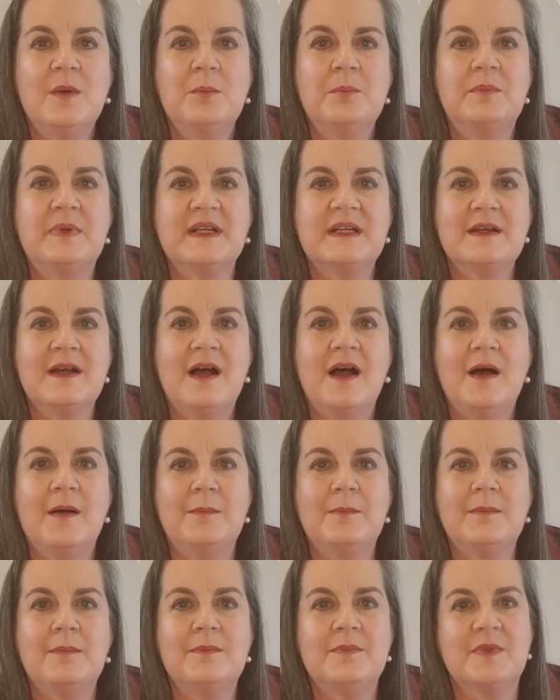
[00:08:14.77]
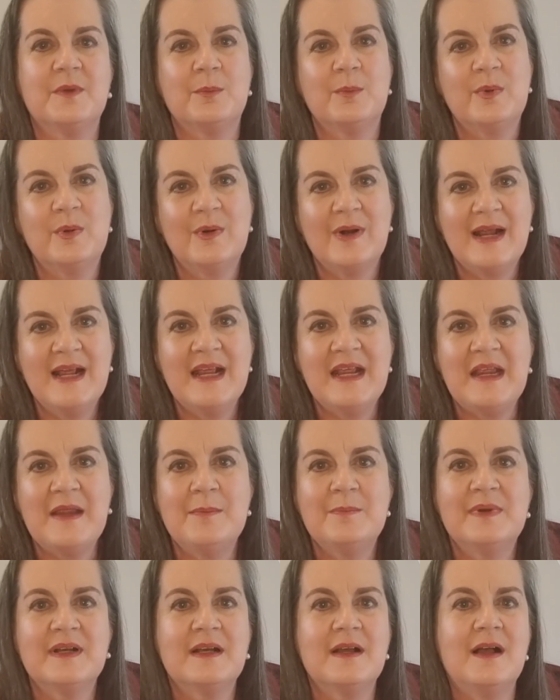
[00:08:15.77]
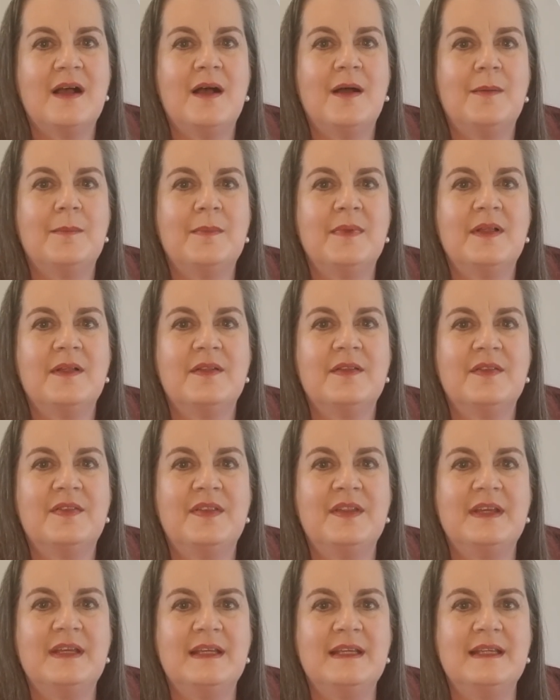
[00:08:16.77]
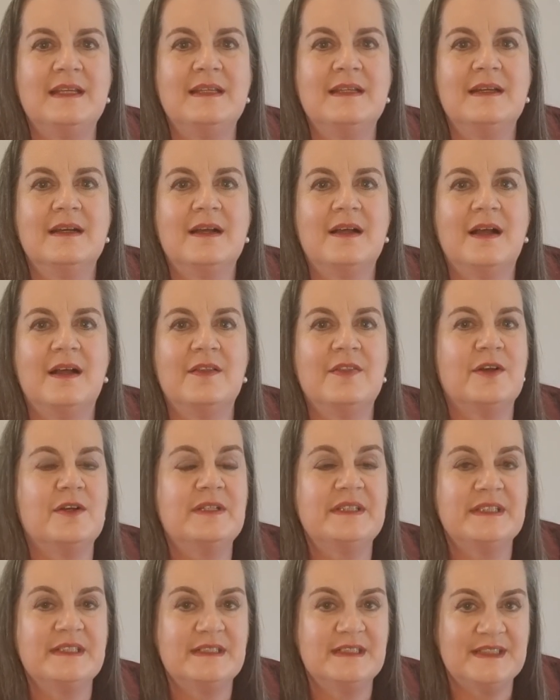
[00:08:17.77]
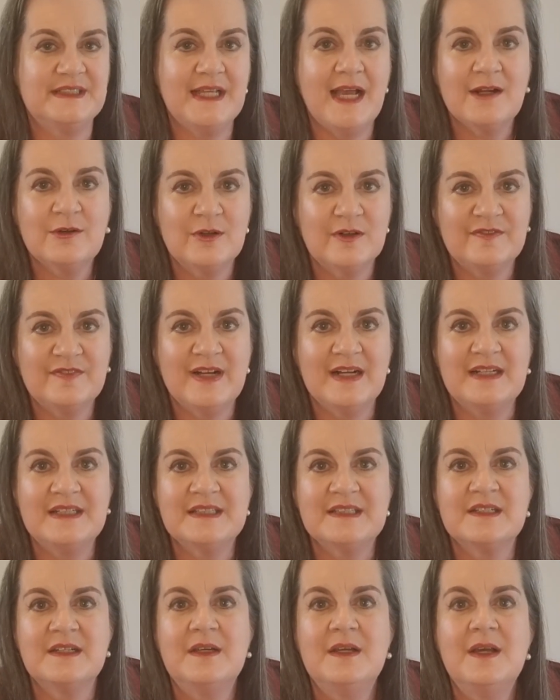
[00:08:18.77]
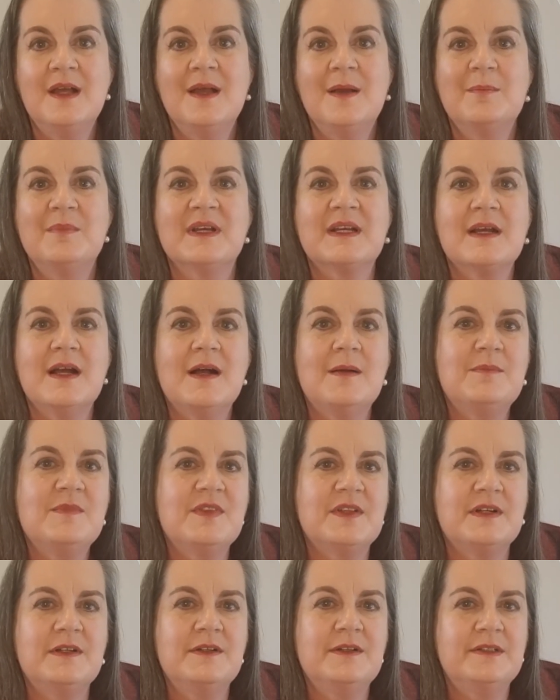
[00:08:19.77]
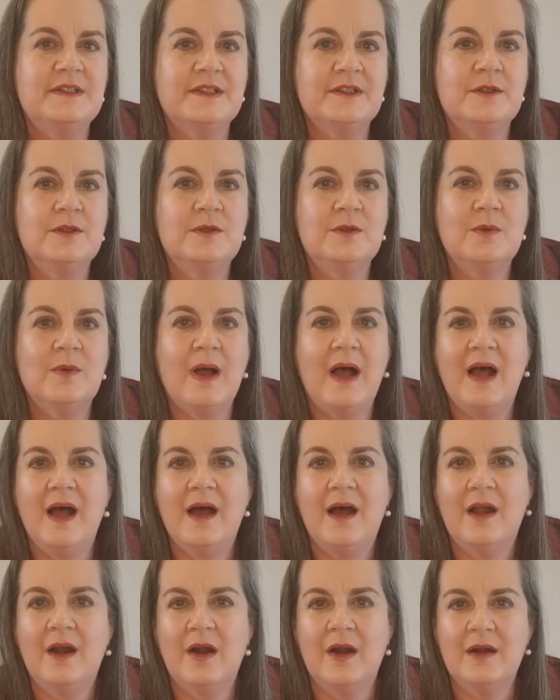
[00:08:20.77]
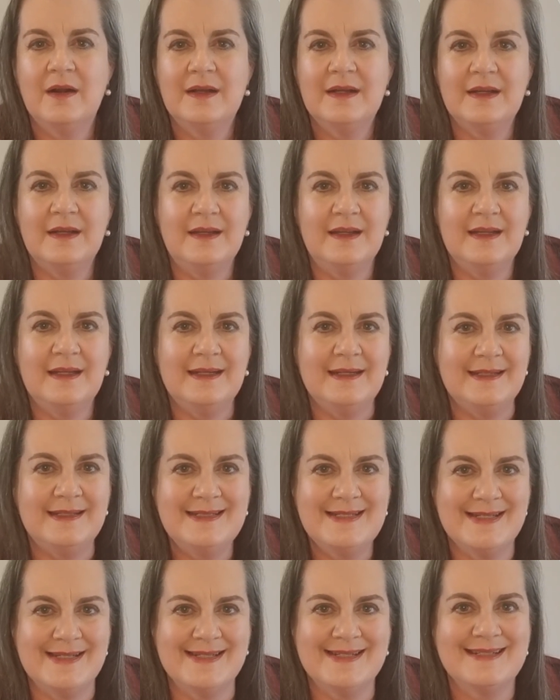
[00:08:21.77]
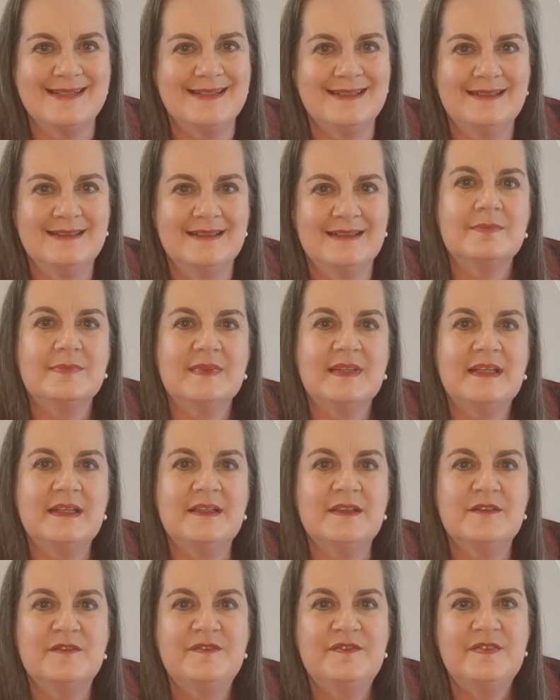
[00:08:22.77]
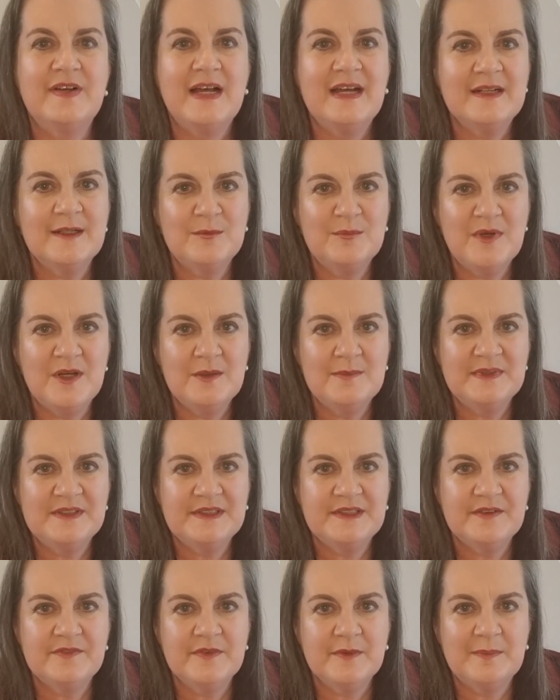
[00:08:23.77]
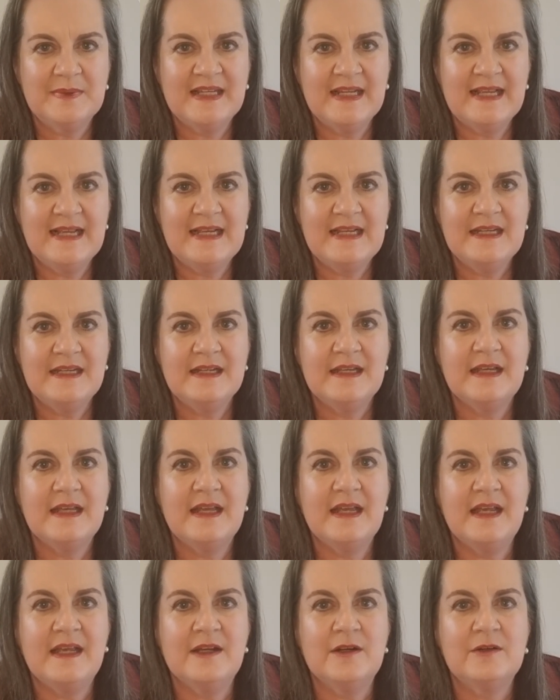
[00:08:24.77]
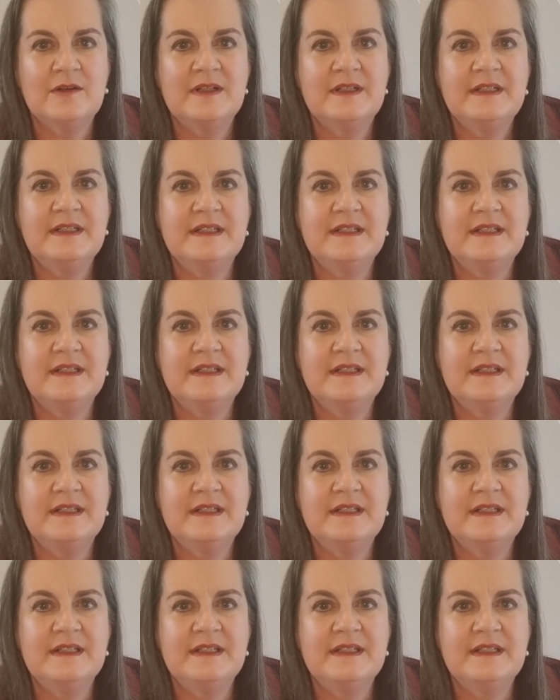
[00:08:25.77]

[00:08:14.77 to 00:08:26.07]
become the prey, become the those that are sacrificed, become those who are eaten. In the final moments of the play, Aaron